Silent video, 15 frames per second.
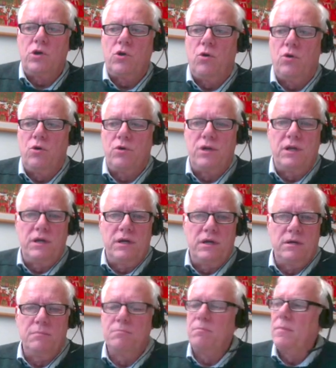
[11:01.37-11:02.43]
on
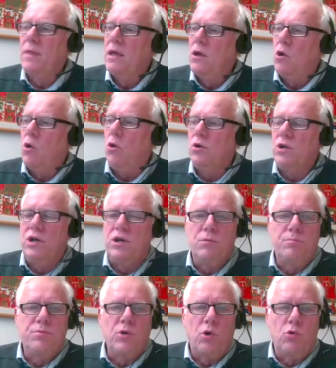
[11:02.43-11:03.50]
an
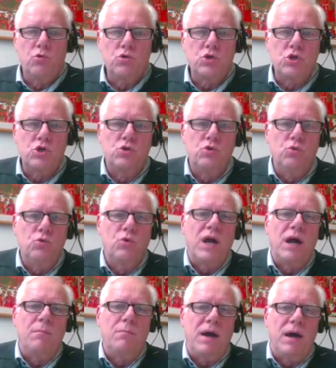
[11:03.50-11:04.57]
approach to
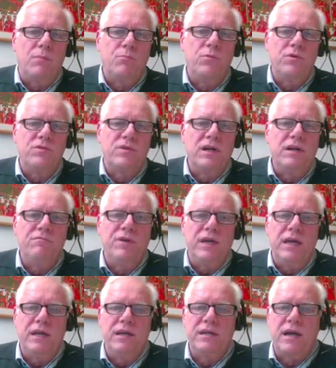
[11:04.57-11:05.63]
come up with a living
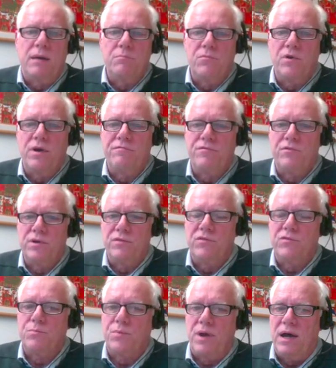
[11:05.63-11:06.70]
income reference
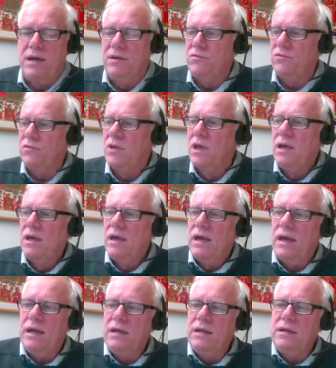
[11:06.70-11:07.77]
price,
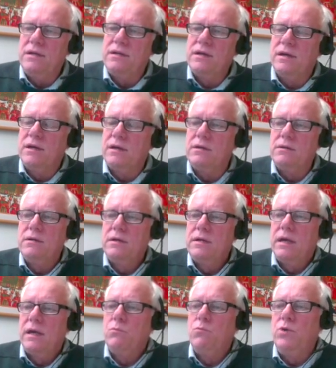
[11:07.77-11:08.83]
and
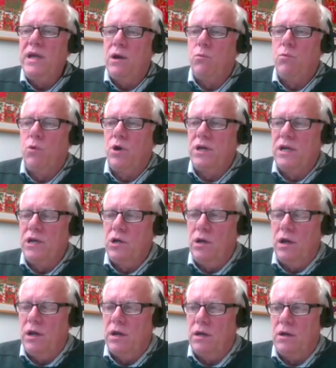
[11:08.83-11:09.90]
we are working
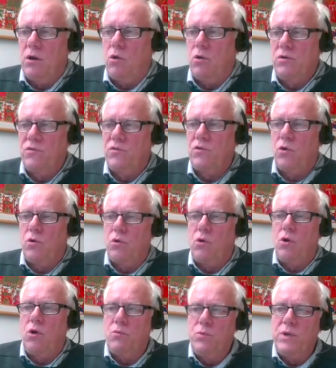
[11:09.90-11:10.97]
also,
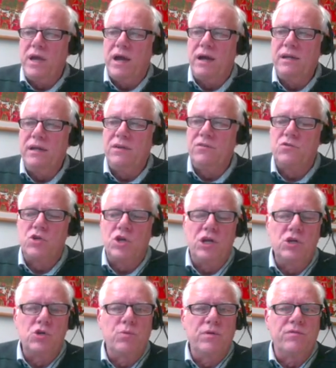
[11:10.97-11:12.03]
or we are in exchange
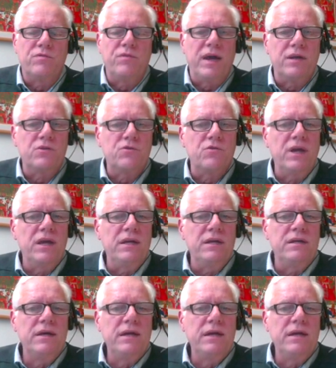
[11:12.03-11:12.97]
with Fair Trade.